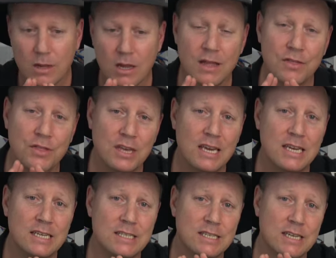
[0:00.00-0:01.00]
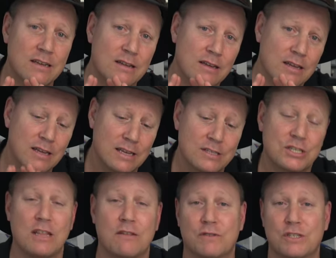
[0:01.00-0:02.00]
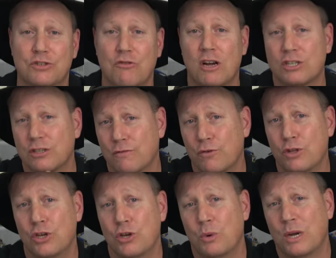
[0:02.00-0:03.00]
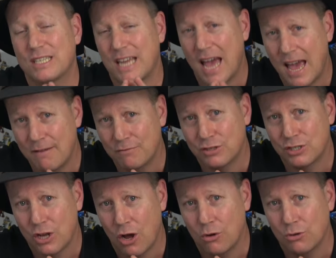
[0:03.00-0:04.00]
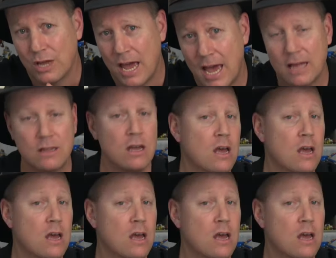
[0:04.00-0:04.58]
these set of instructions for the U-Wings have sold out.